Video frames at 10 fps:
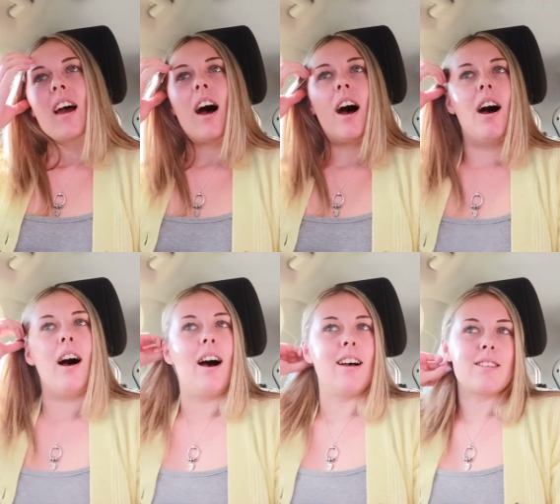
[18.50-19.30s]

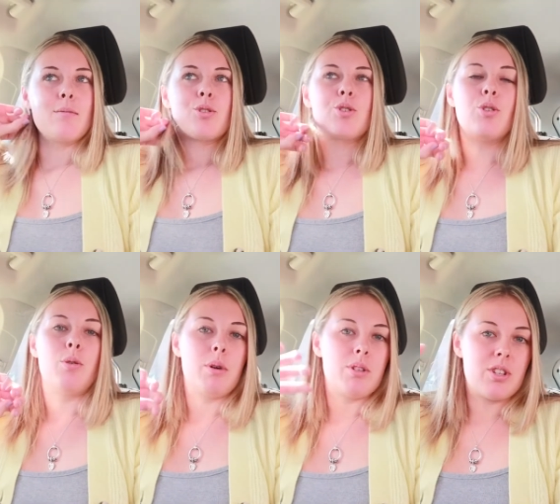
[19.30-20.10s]
As I'm sure
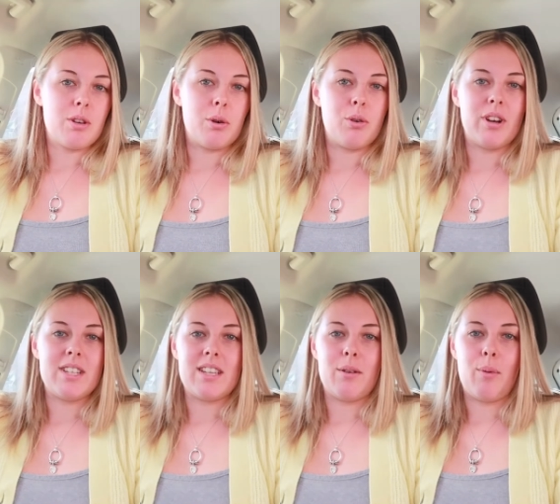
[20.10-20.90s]
most of you are
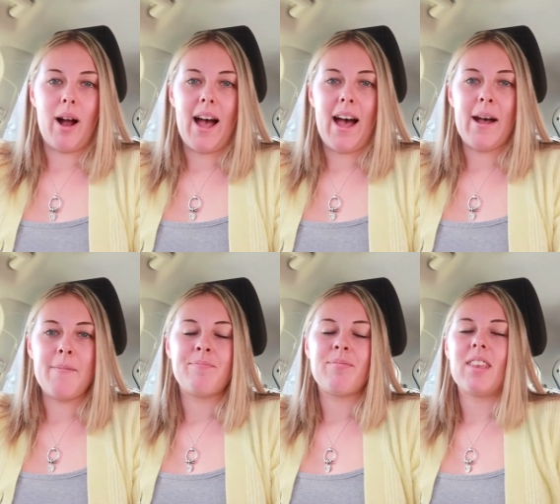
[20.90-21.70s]
already aware,
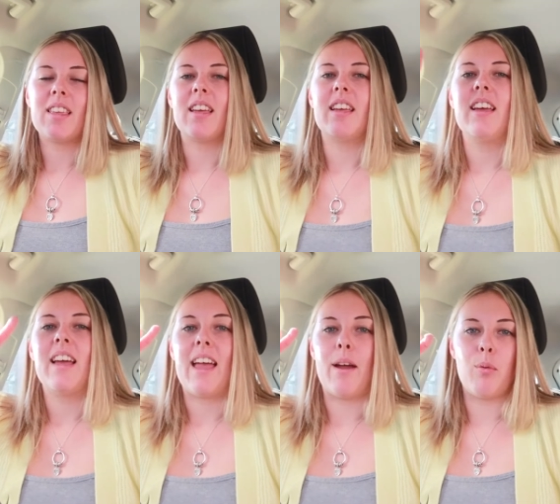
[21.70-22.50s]

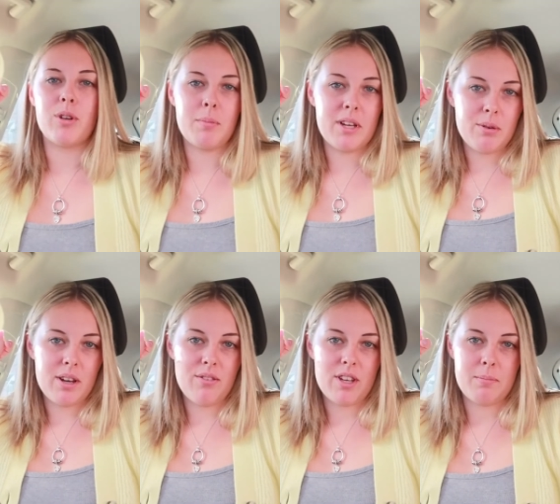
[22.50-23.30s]
it was my
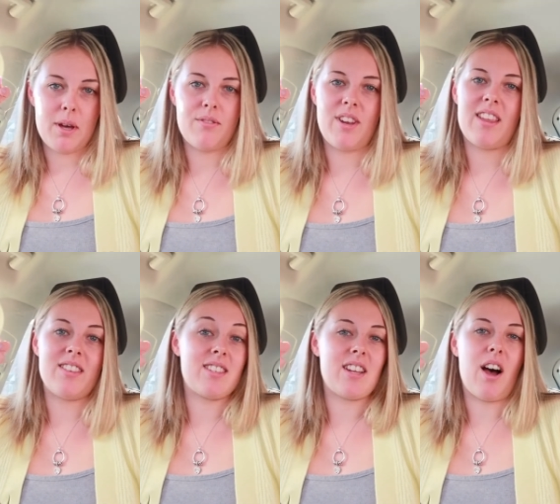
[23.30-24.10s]
21st birthday at the
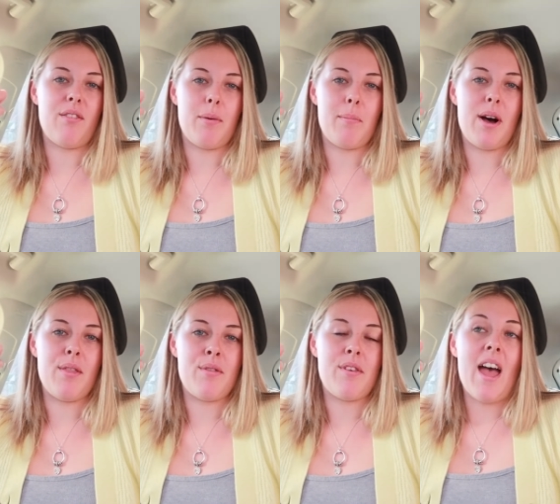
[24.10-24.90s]
start of the
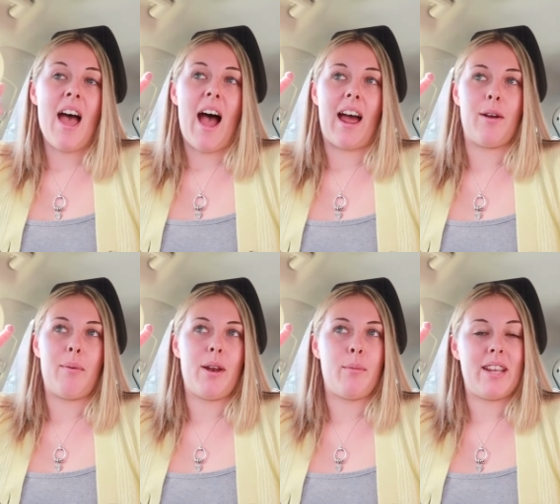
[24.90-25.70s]
month and I
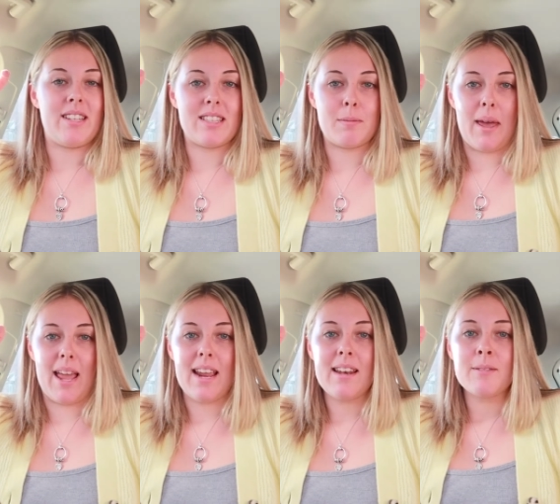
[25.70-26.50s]
went away to
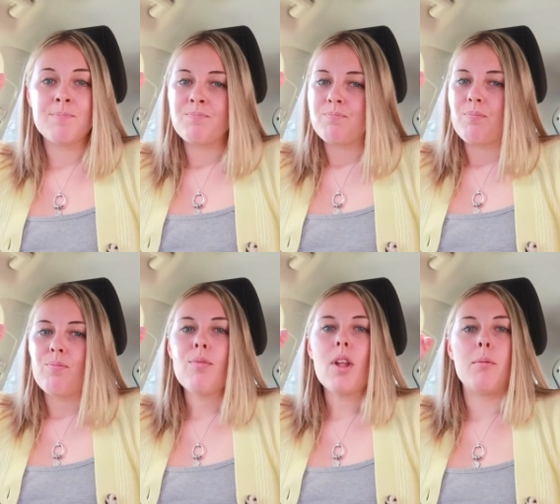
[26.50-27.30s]
Spain.
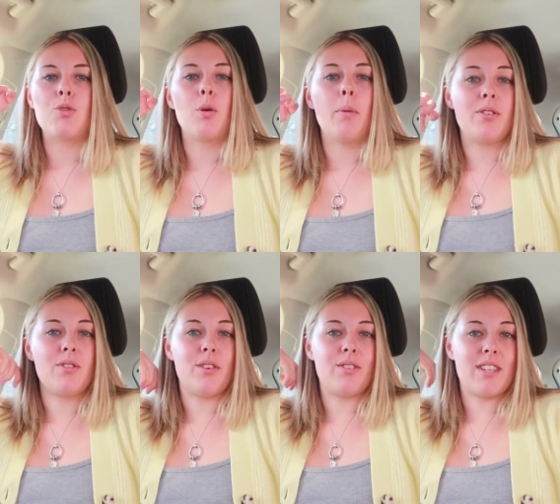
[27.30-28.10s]
I'm sure most of
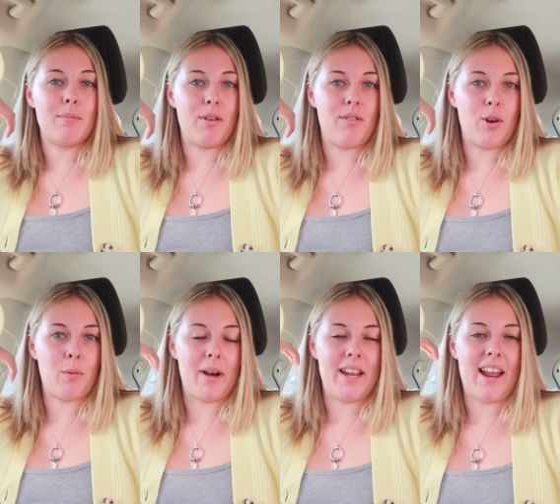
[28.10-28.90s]
you have seen my vlog
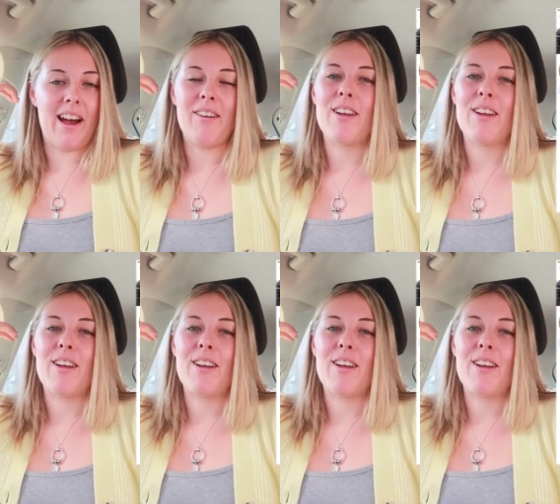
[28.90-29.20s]
by now.